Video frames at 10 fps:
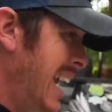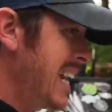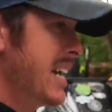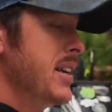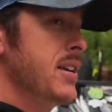
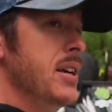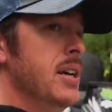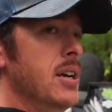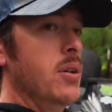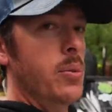And
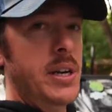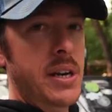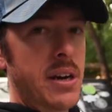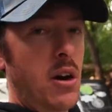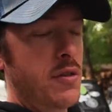we
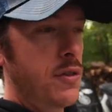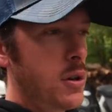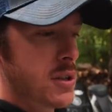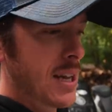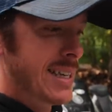did our
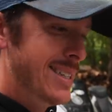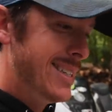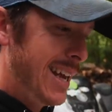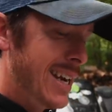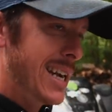first, like,
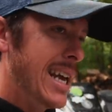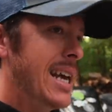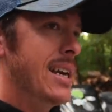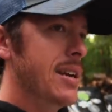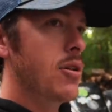
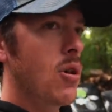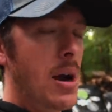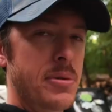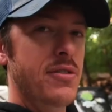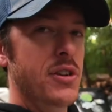dedicated
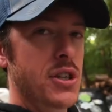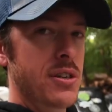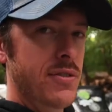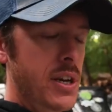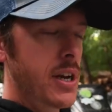crappie
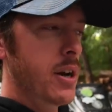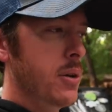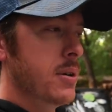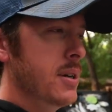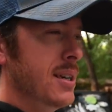fishing video.